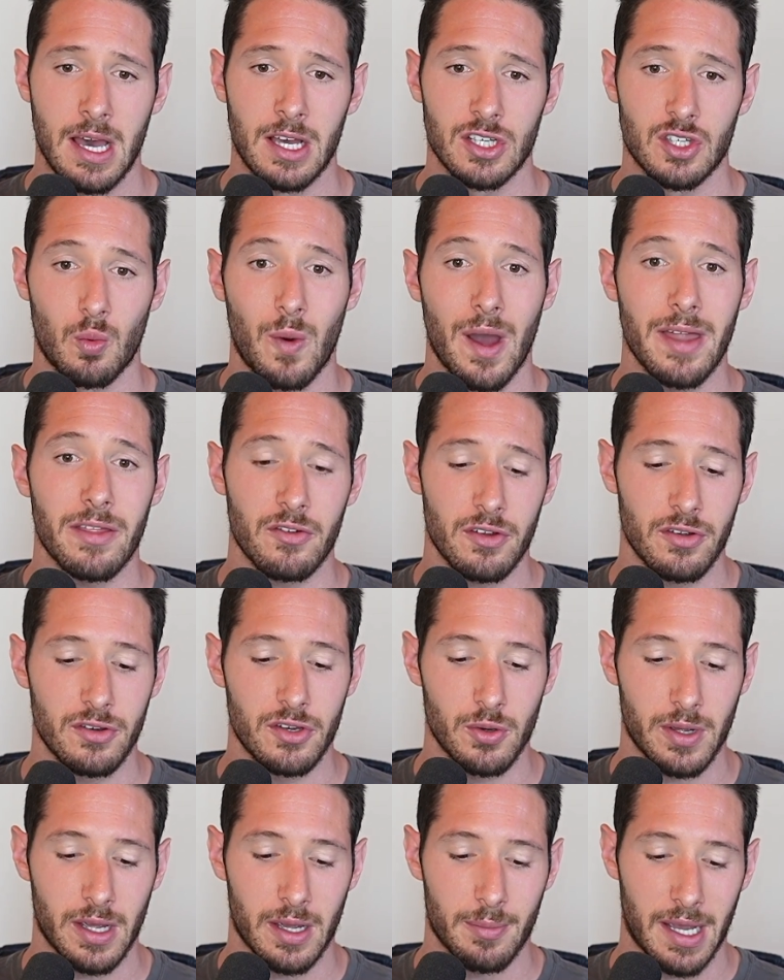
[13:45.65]
So, whether you're
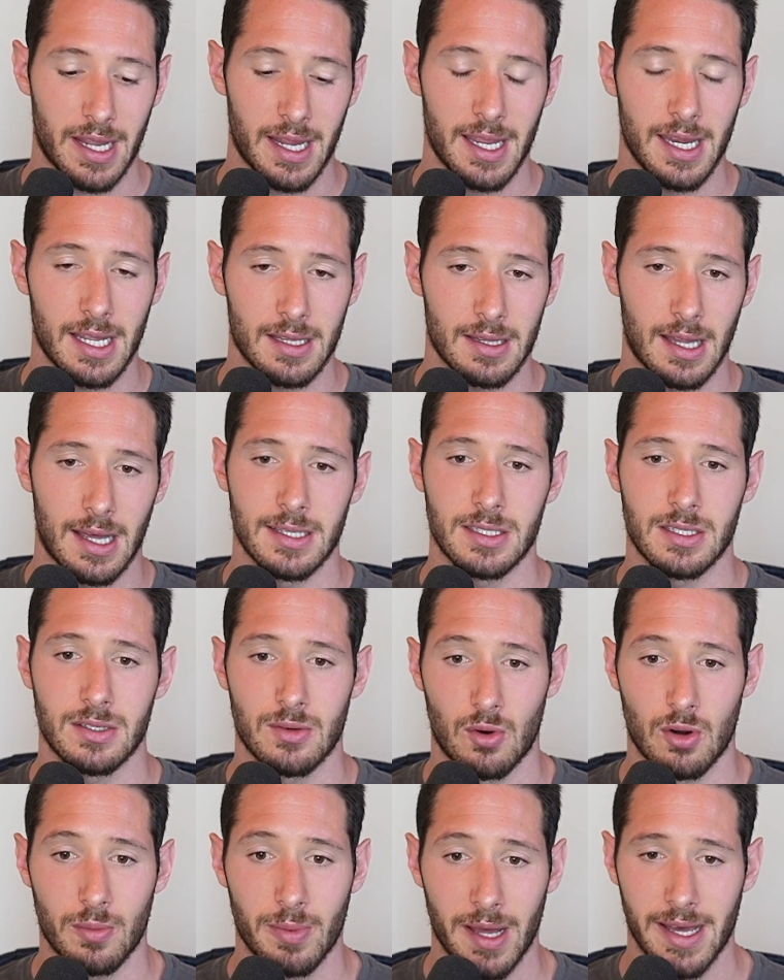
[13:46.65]
doing it by eating less
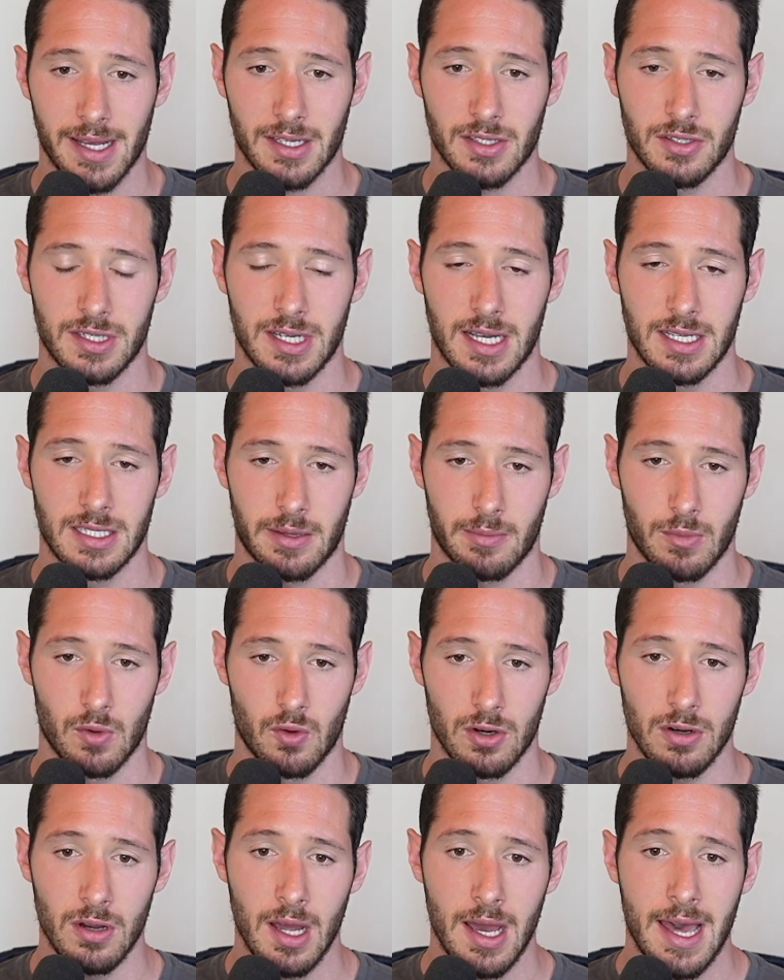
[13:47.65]
or by exercising
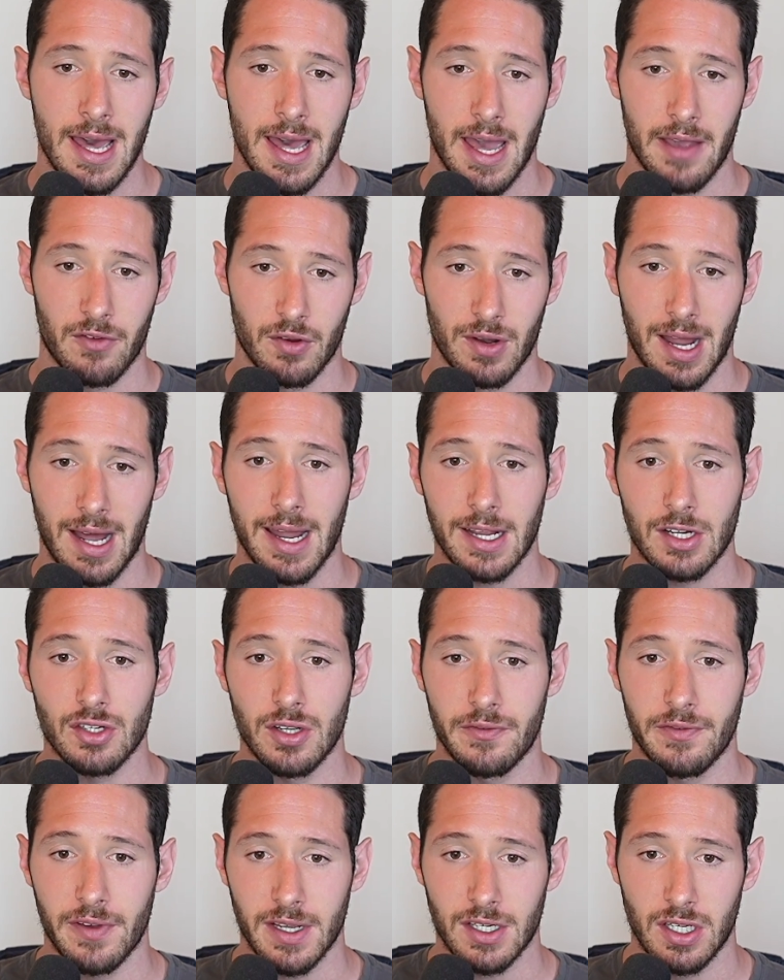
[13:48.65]
more, if you're not
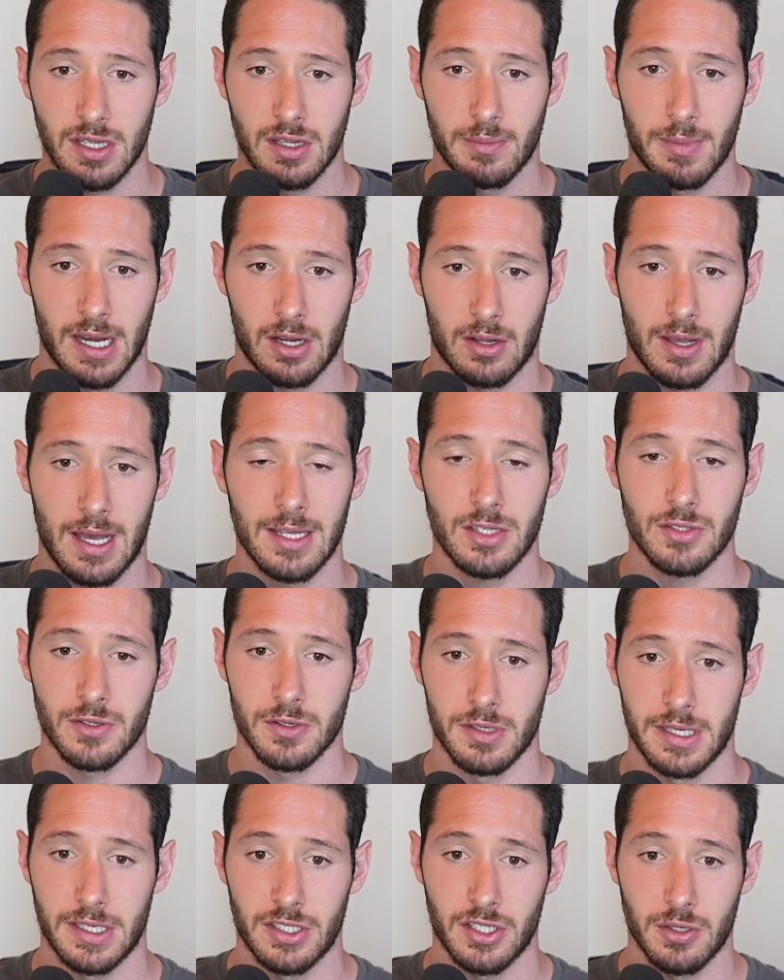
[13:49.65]
actually fixing the
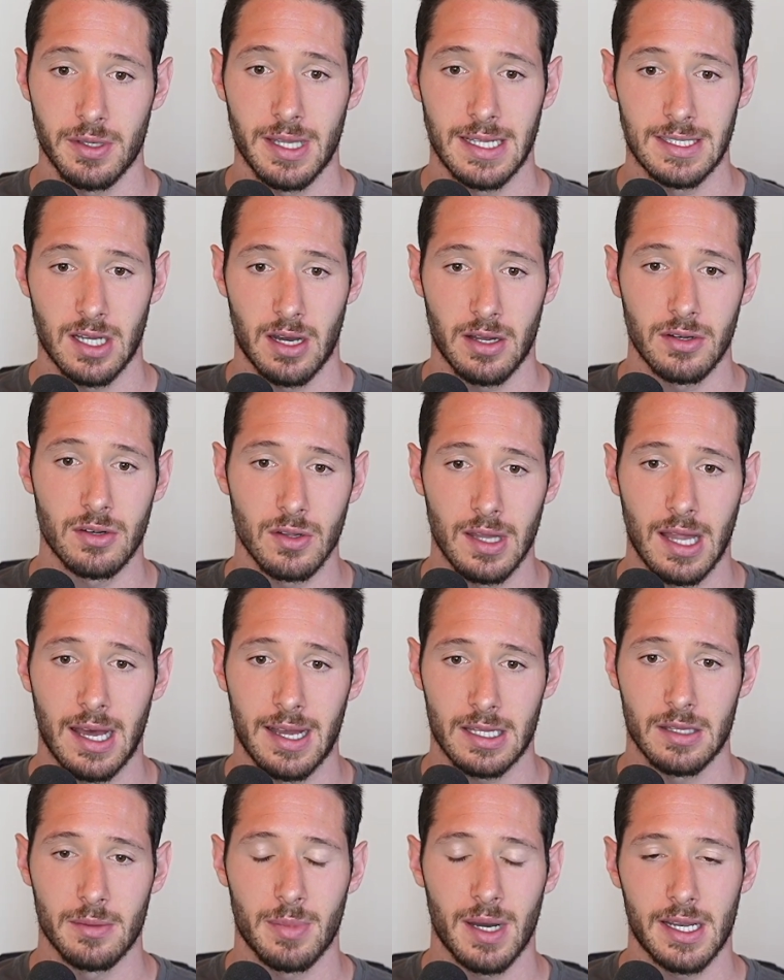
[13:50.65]
mitochondrial issue that's
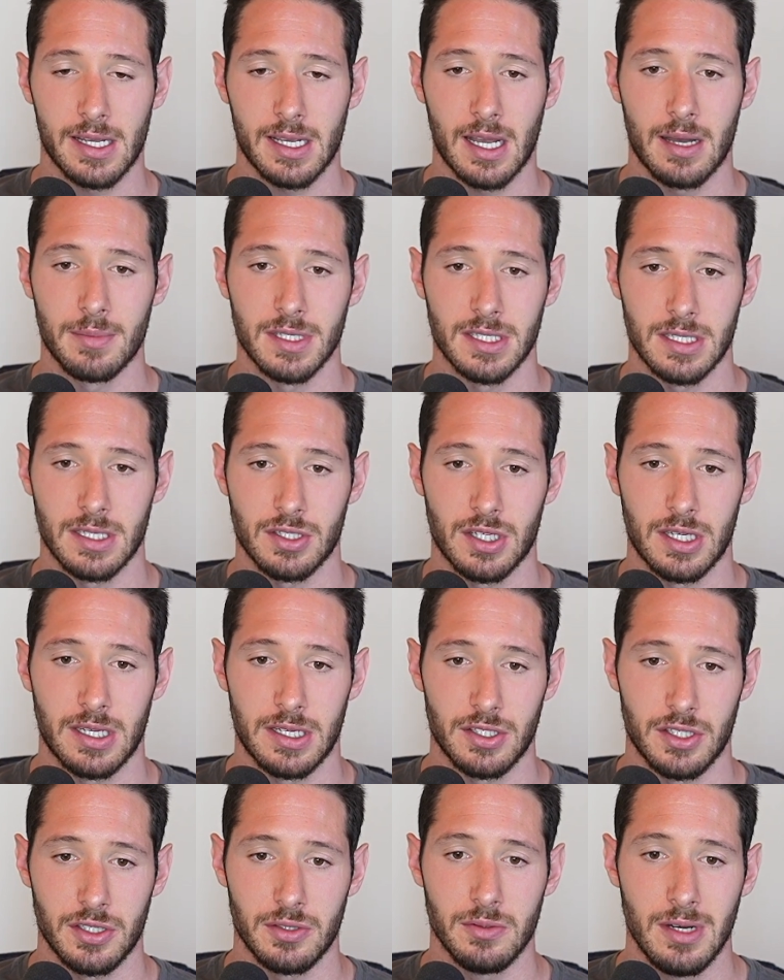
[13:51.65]
underlying the body composition
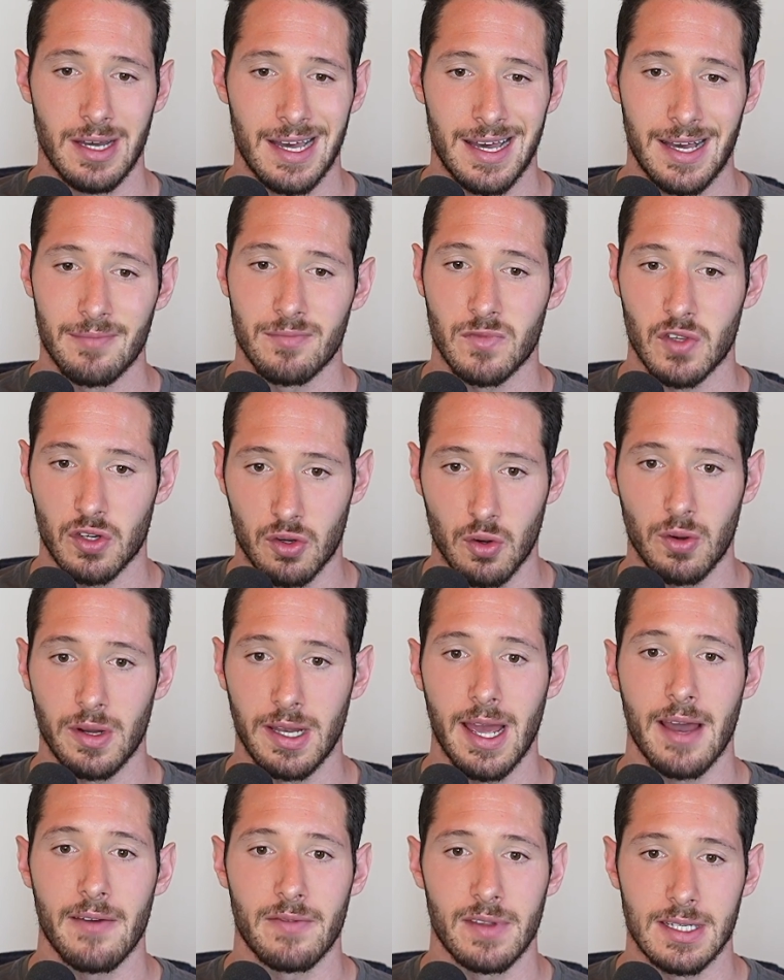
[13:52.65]
issue, you're going
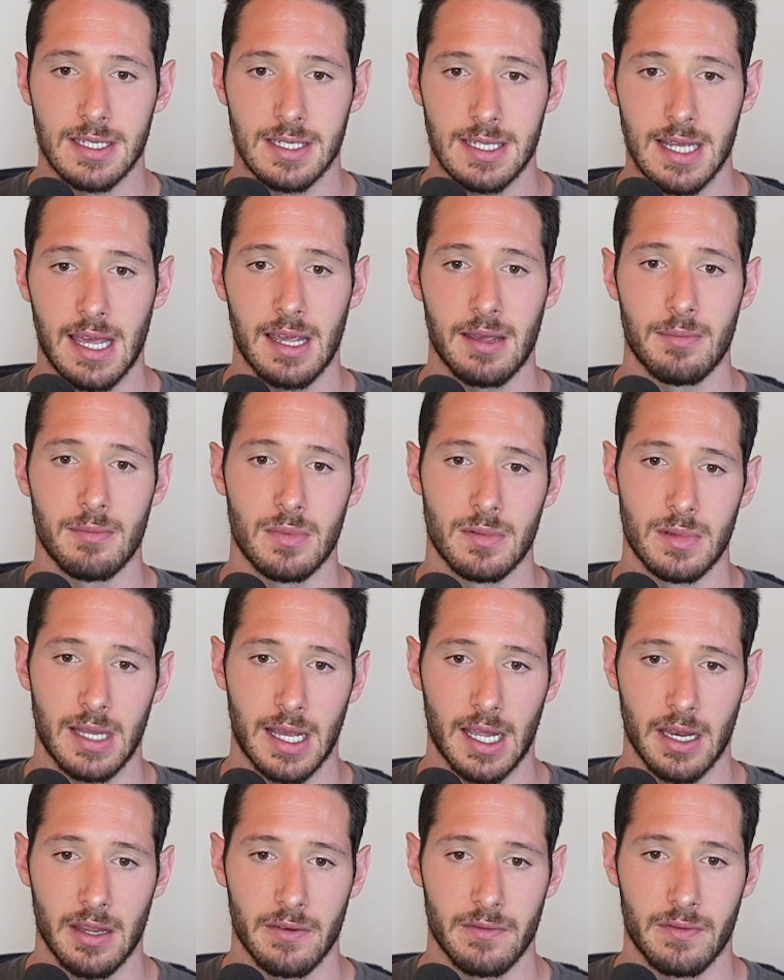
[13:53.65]
to have the same
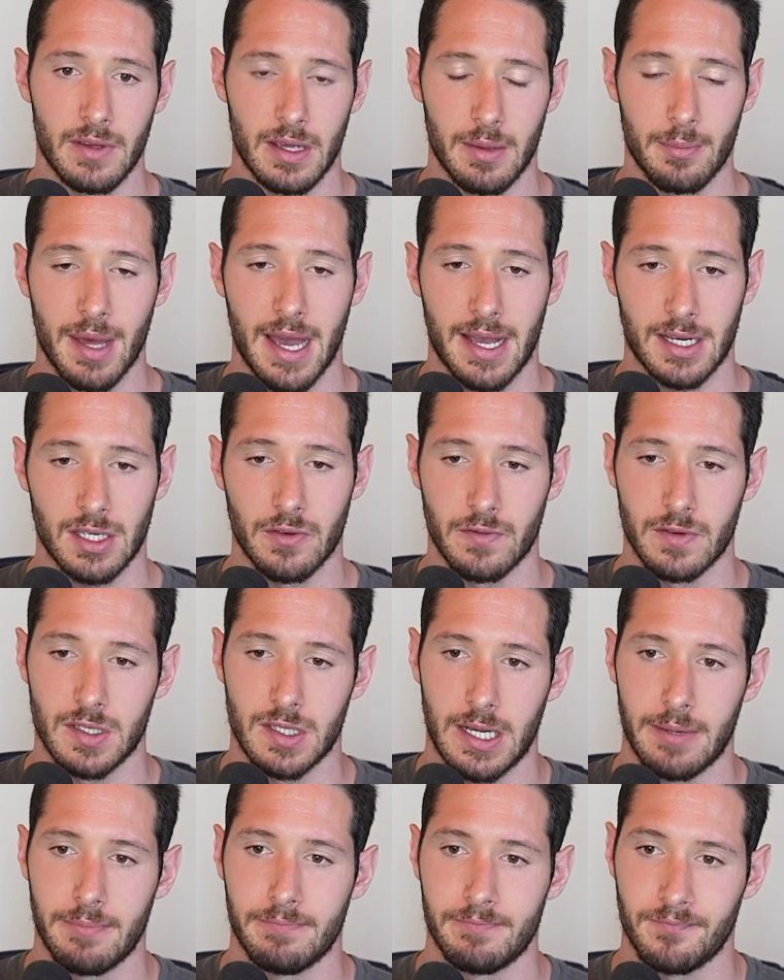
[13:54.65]
negative impact over
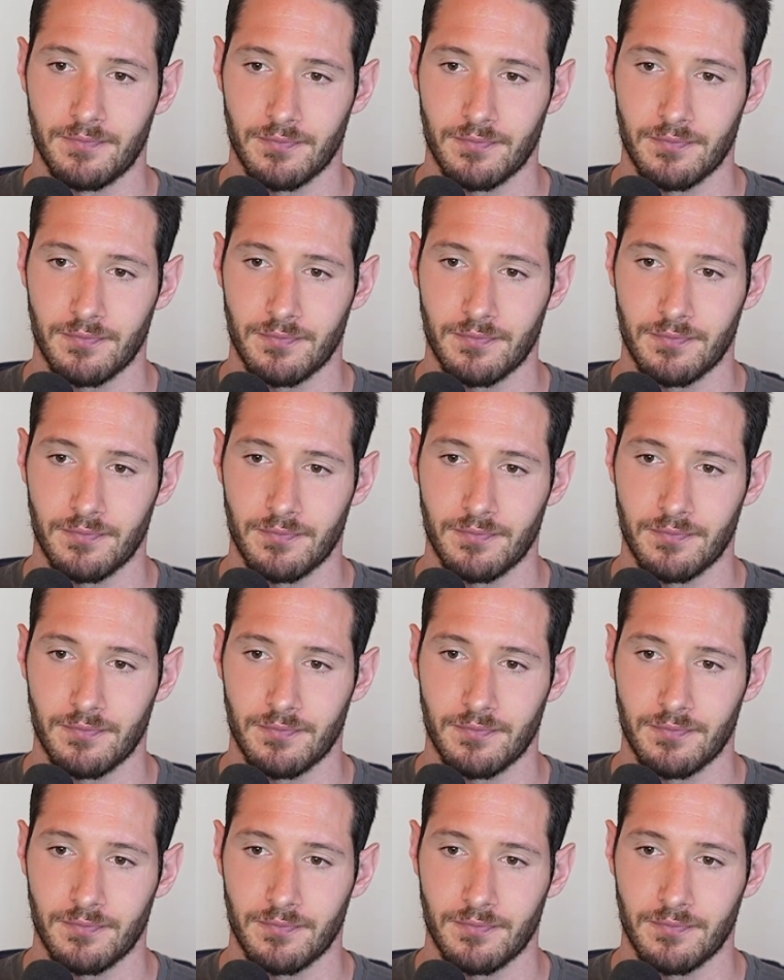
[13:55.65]
time.